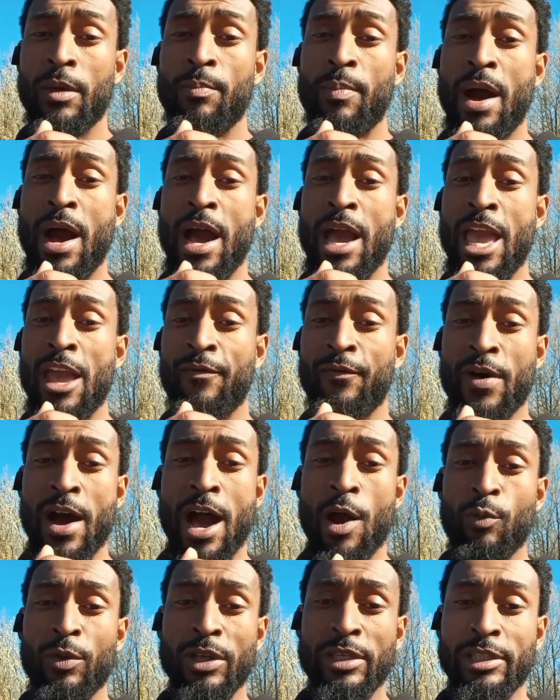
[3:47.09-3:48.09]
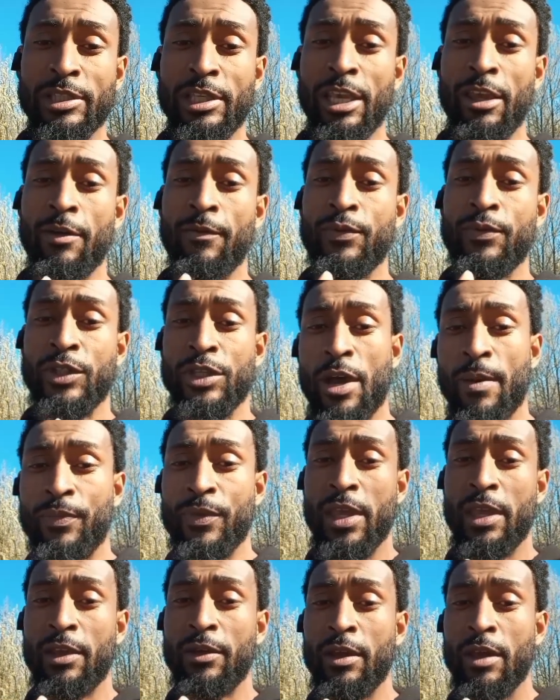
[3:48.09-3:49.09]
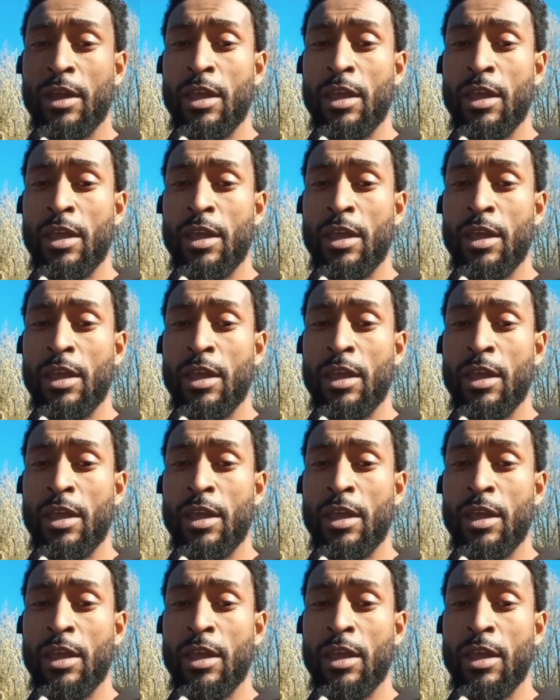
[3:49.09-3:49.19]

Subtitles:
By, if I receive something